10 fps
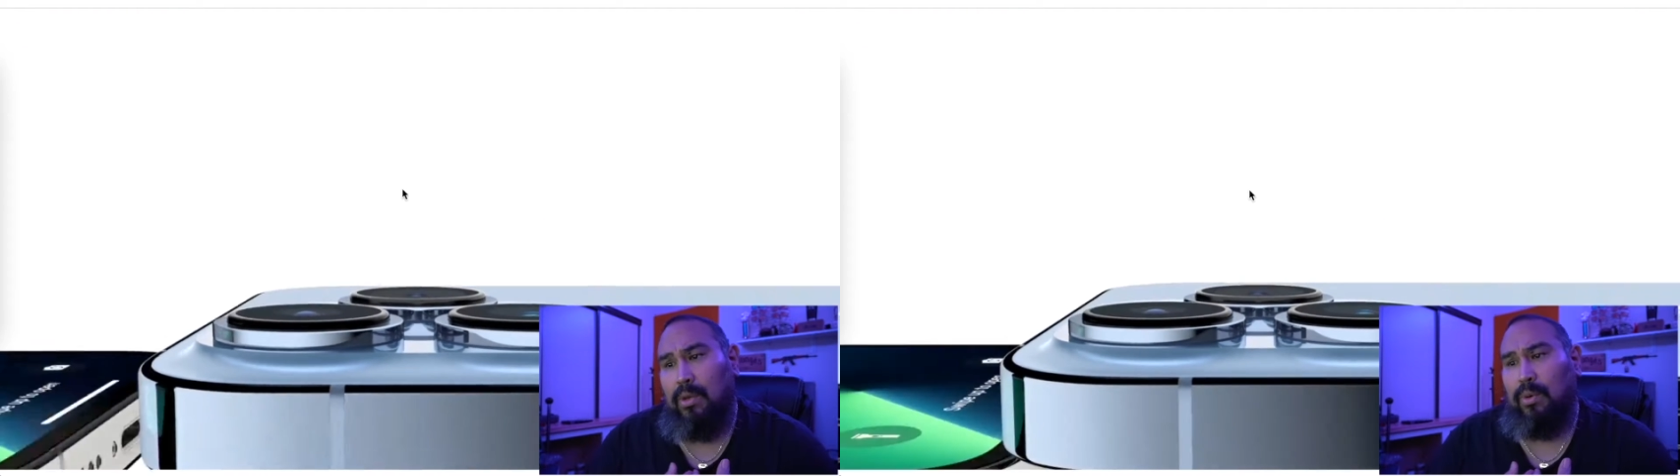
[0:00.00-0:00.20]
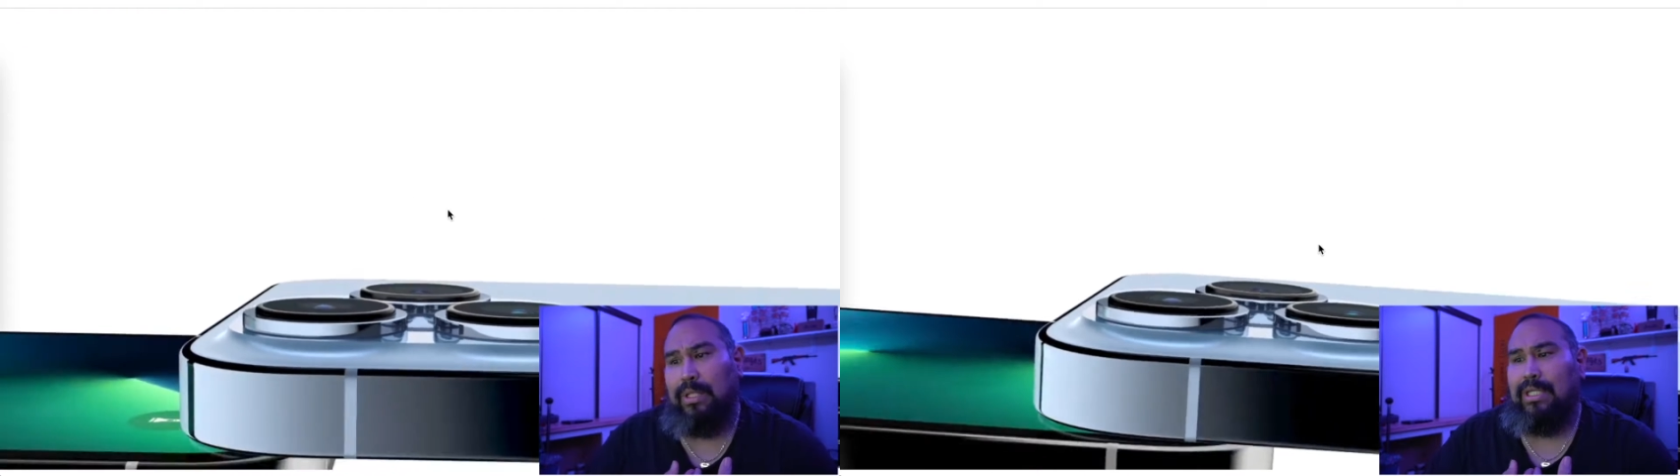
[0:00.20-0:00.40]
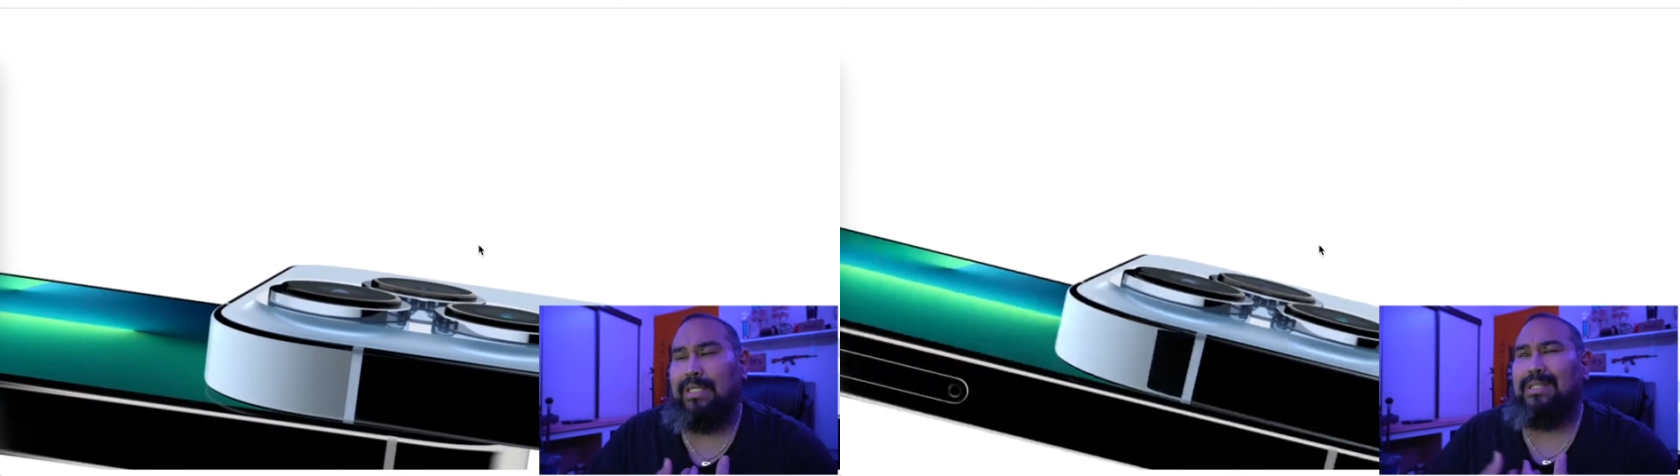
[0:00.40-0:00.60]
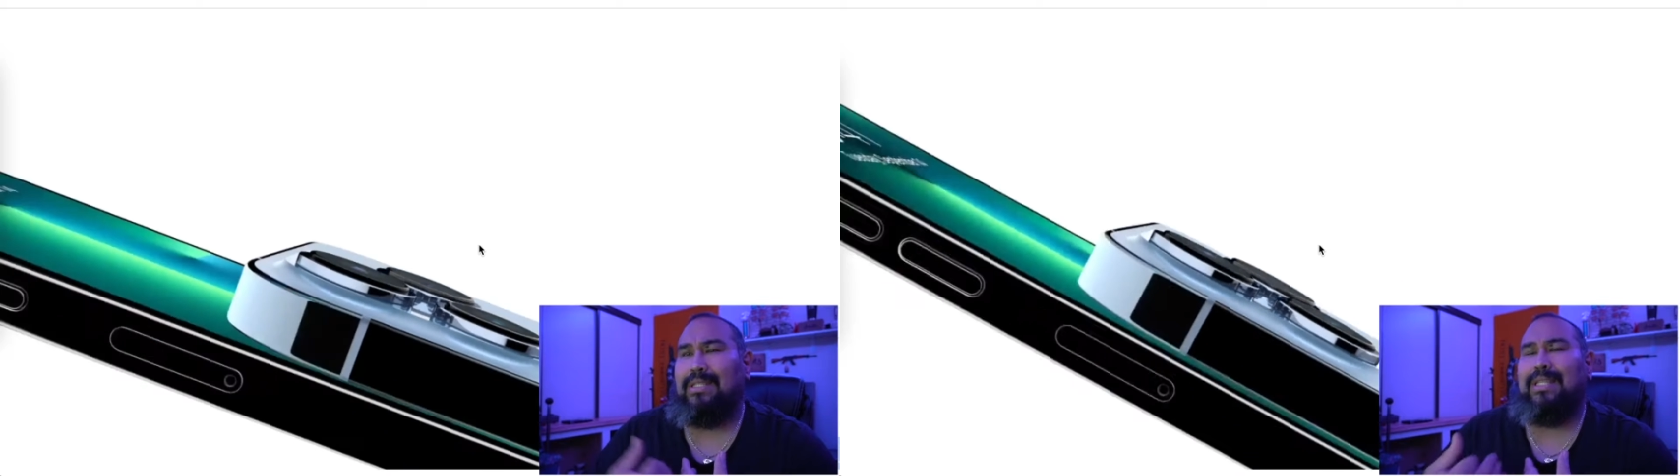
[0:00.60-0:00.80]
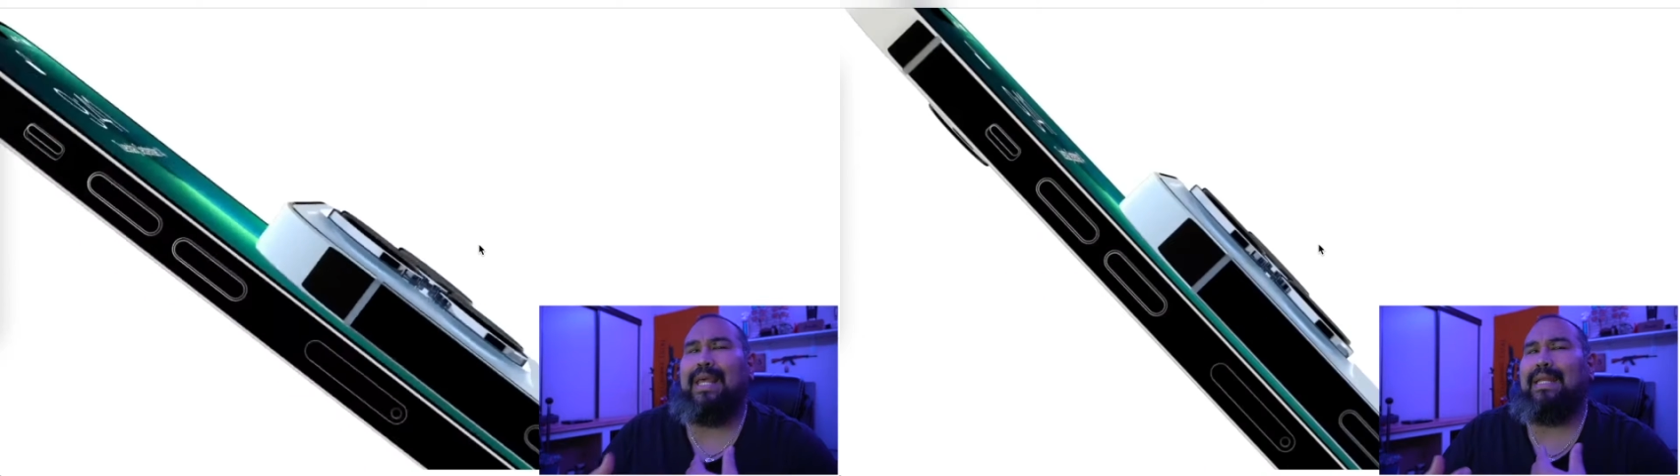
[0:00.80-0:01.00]
which is a
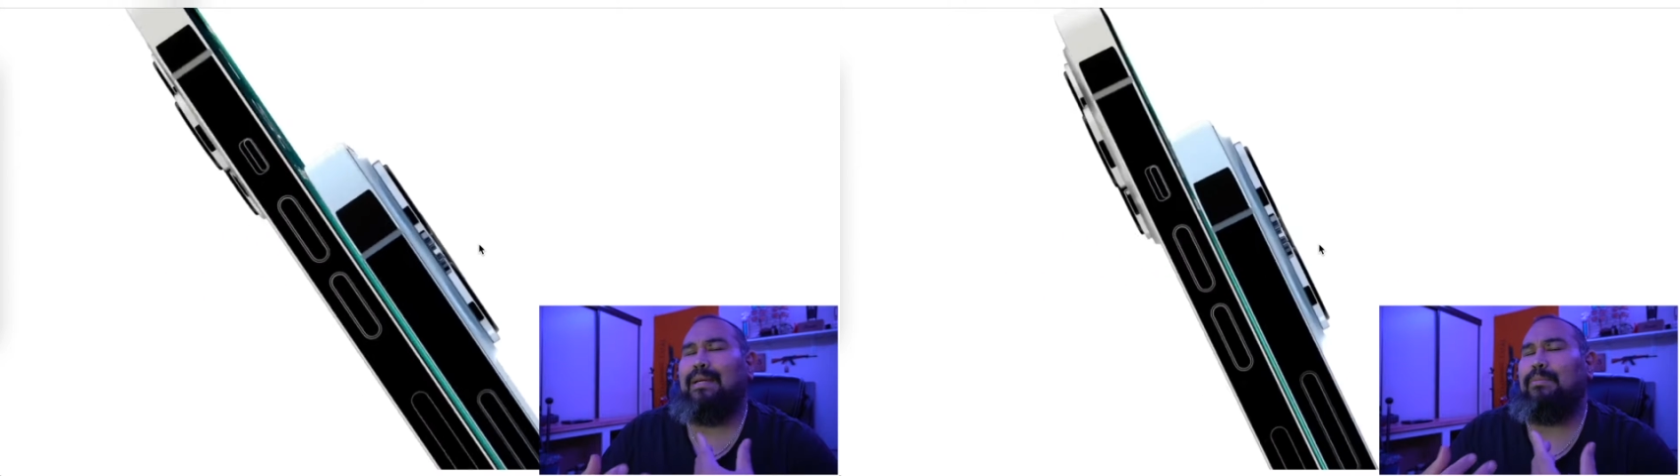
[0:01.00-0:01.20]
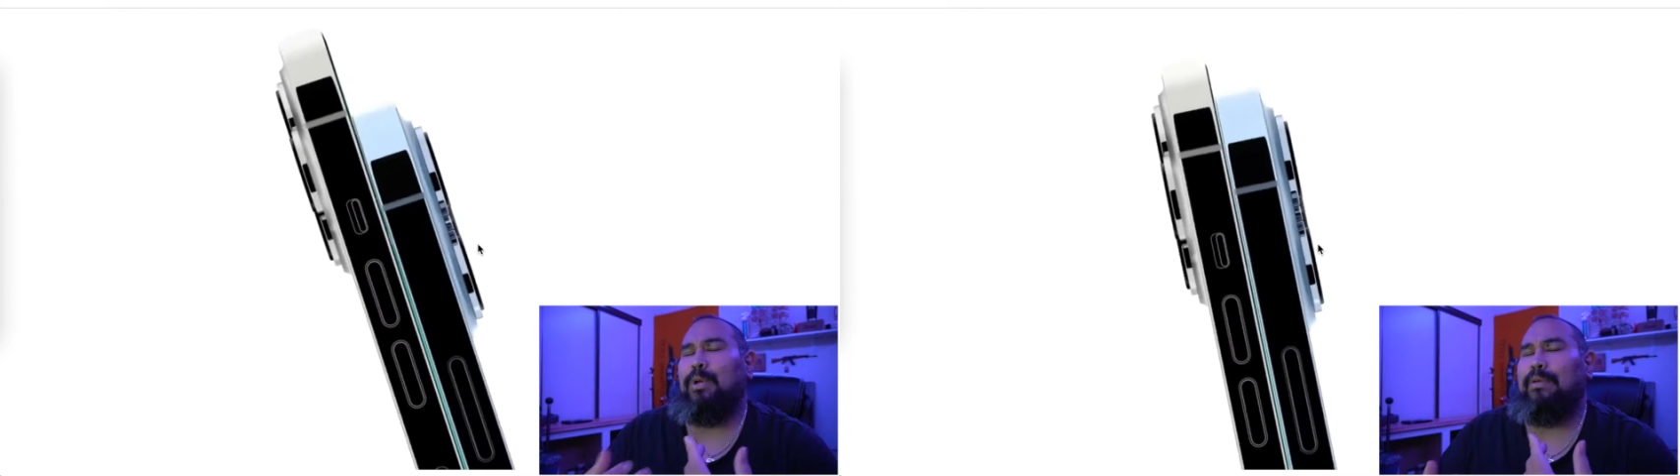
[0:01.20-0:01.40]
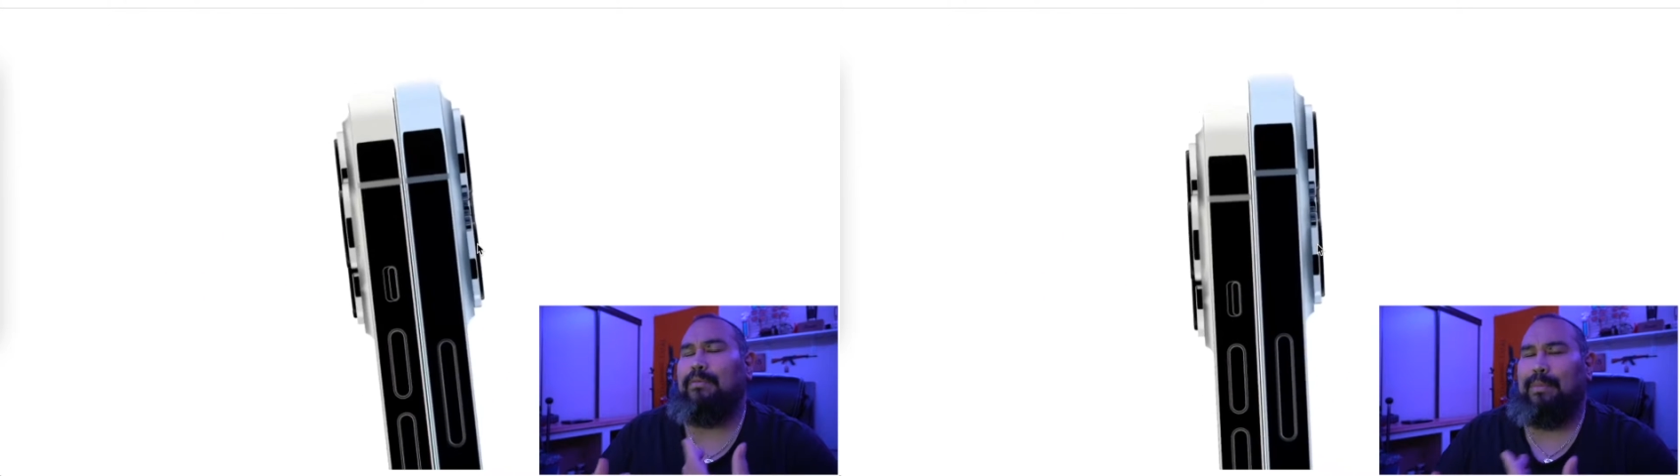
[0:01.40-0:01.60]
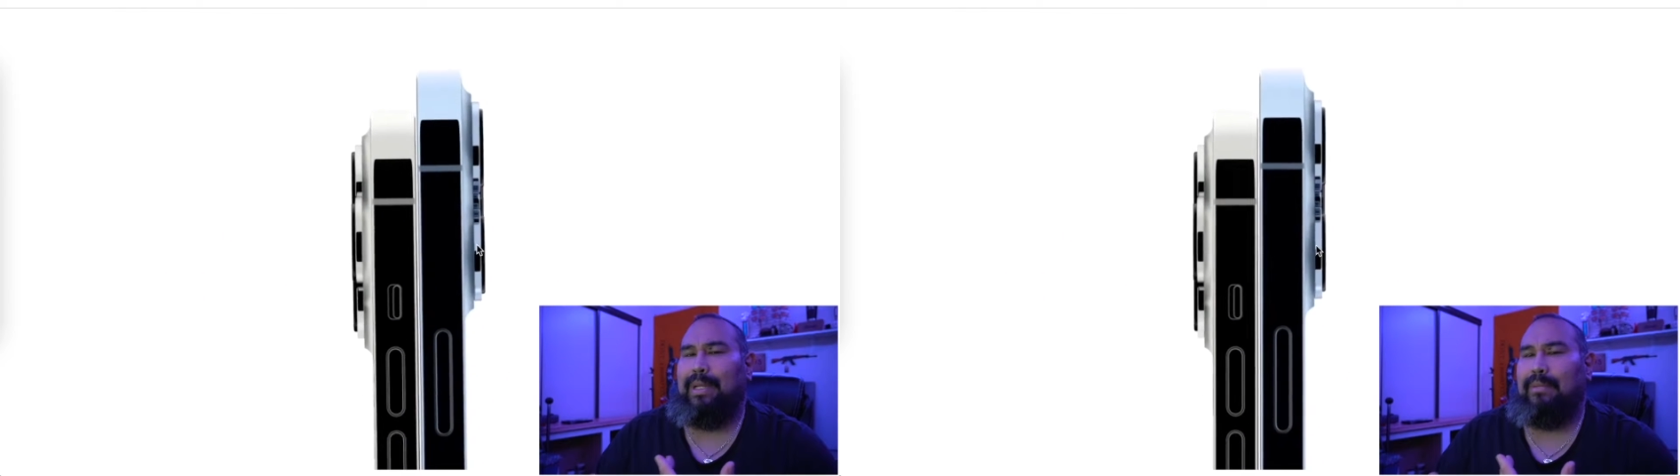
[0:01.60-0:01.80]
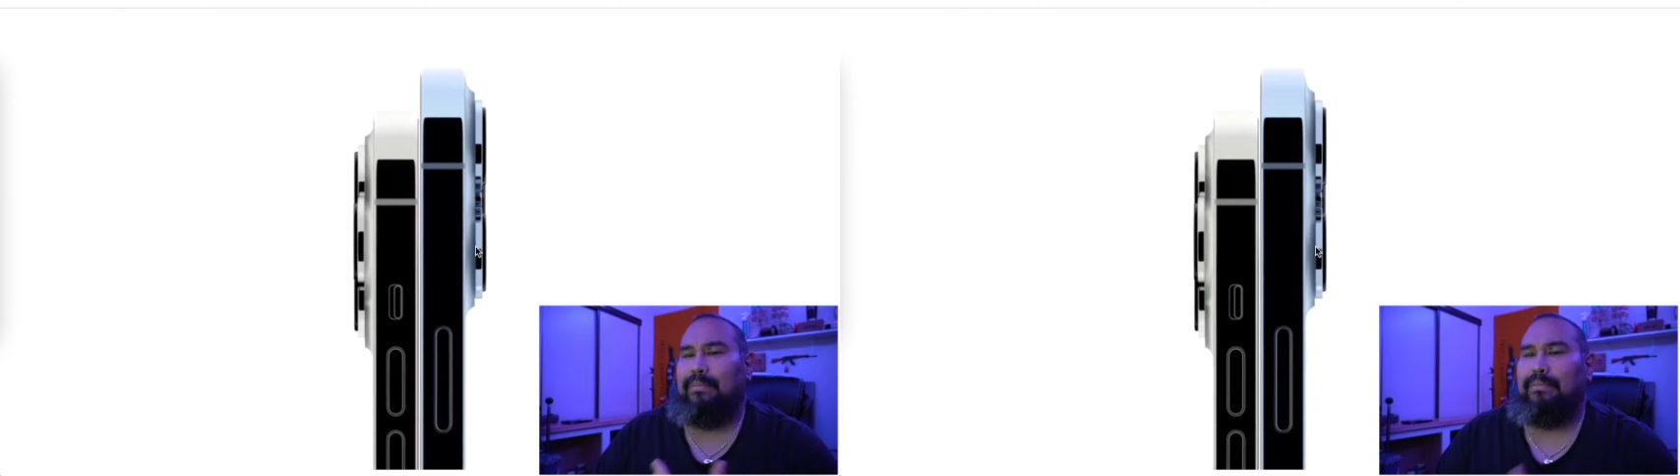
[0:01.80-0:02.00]
slight upgrade for me.